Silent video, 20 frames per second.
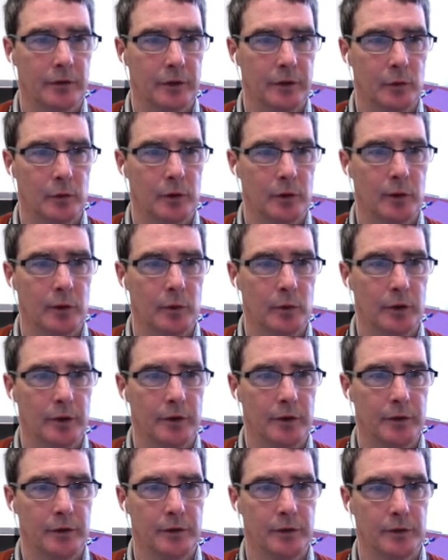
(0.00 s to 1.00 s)
What do I want to
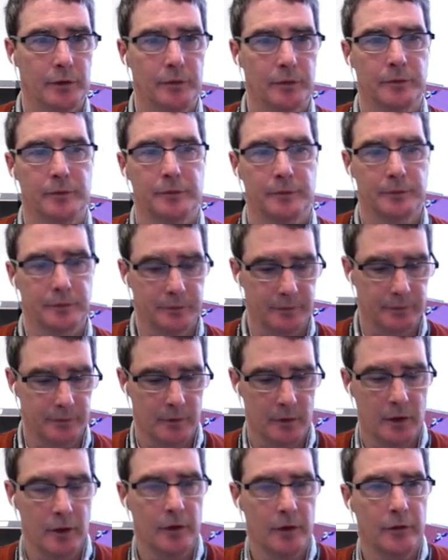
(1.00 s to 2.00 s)
do?
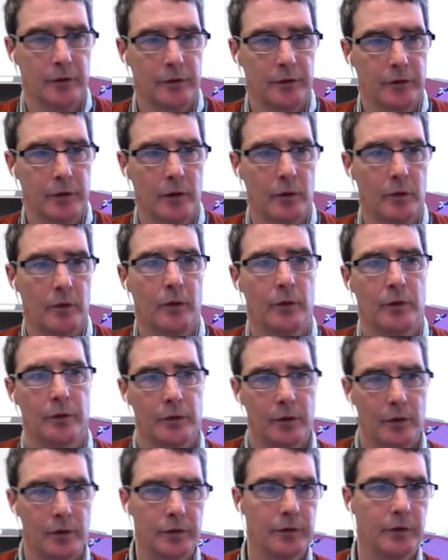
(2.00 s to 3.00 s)
So
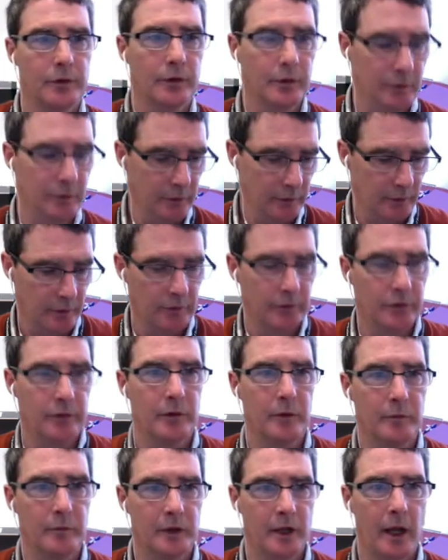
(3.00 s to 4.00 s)
those are
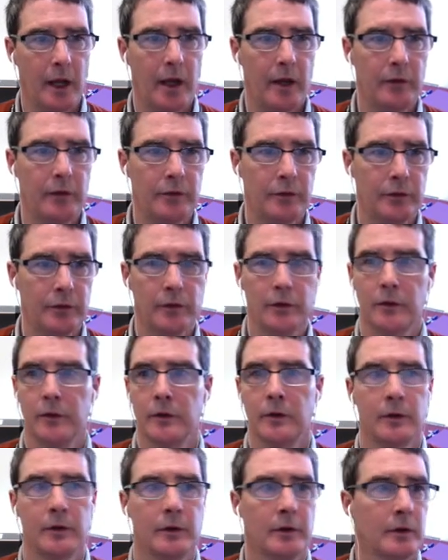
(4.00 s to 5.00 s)
some tests
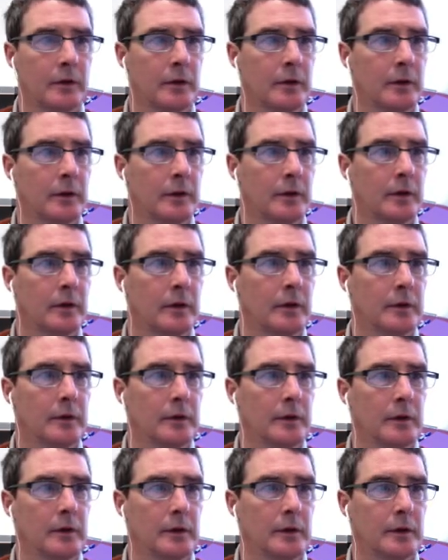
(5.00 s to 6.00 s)

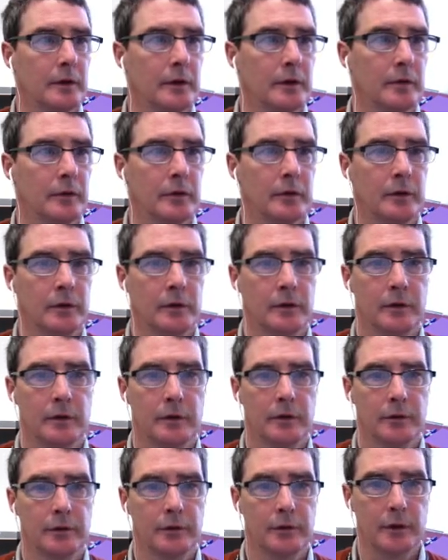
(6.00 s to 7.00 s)
that I've
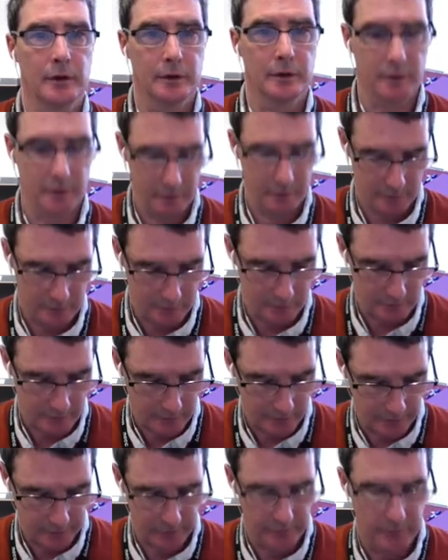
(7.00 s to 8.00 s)
constructed.
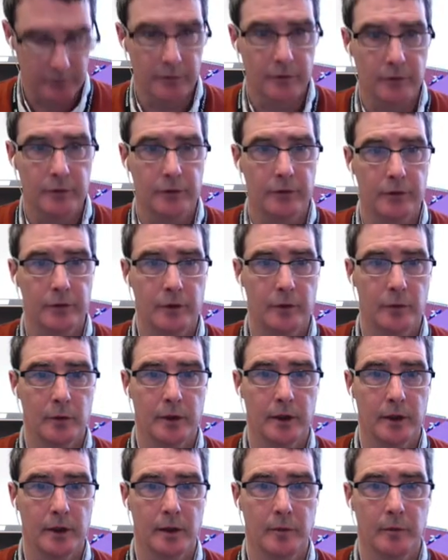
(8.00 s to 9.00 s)
Let's see what
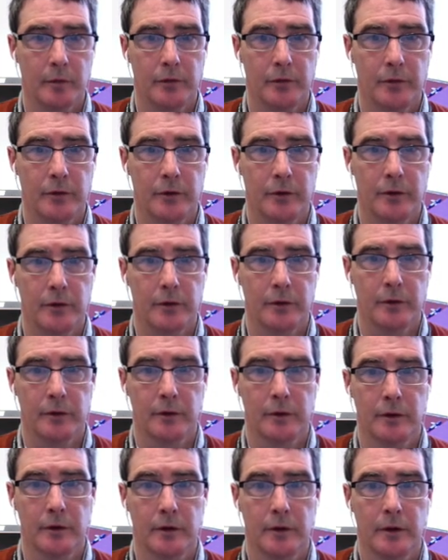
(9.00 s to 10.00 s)
happens here.
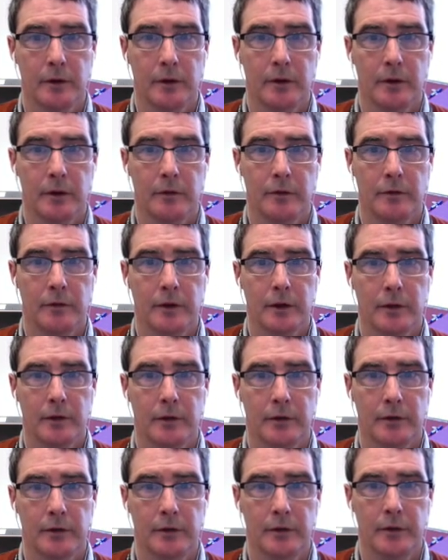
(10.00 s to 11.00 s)
Invalid
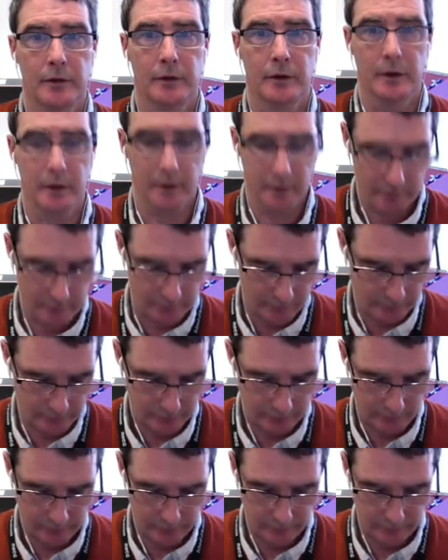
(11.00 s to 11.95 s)
syntax.